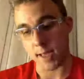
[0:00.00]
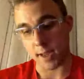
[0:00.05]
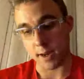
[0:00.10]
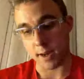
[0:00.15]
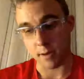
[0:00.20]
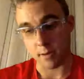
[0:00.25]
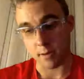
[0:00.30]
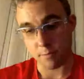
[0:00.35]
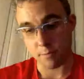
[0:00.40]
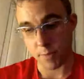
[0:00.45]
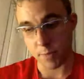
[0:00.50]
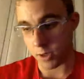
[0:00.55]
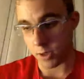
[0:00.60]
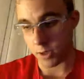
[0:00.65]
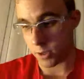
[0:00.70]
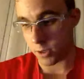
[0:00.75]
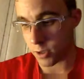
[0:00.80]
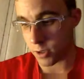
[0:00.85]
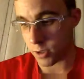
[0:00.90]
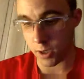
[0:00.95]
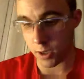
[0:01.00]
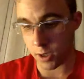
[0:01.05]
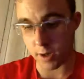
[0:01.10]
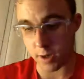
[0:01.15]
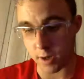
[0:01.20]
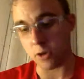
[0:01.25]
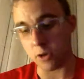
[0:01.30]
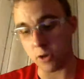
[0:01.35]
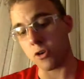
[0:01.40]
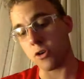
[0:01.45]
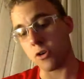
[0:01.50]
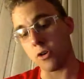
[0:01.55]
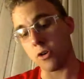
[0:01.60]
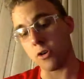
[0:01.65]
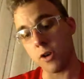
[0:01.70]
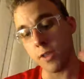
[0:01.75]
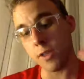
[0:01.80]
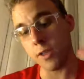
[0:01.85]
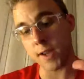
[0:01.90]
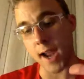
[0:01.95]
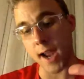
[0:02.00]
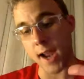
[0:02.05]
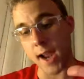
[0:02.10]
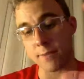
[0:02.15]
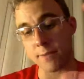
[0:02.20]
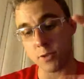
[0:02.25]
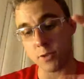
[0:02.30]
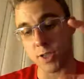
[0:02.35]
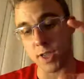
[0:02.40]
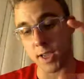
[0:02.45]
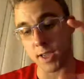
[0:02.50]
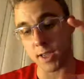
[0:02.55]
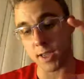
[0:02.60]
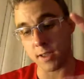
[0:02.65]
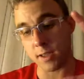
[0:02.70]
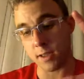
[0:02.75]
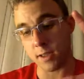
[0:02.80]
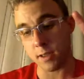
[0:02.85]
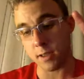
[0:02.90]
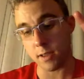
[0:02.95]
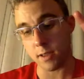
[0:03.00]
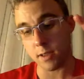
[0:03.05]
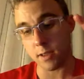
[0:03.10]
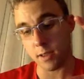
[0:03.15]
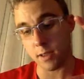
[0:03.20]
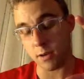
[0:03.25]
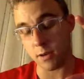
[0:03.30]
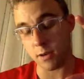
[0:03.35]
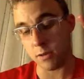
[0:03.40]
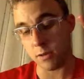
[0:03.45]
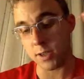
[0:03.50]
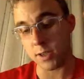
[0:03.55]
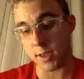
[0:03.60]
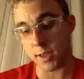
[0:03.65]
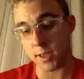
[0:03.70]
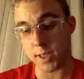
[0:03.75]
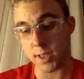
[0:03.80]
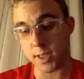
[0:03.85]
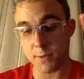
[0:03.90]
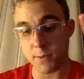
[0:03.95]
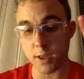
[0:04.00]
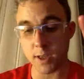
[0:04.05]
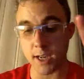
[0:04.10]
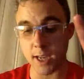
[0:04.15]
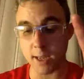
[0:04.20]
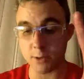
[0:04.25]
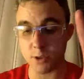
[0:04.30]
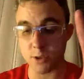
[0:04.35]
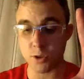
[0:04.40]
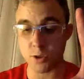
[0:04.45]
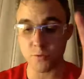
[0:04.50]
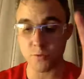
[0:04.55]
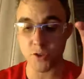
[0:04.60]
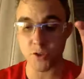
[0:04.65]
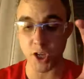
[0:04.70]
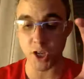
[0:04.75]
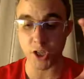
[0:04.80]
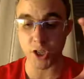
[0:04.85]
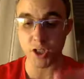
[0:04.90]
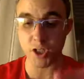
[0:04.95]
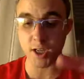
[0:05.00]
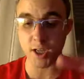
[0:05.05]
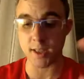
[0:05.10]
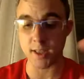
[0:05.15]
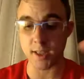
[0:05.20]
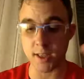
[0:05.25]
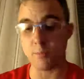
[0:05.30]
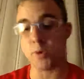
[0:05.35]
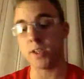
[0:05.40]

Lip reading: then, because either I have to take the individual glyphs you've changed and then bring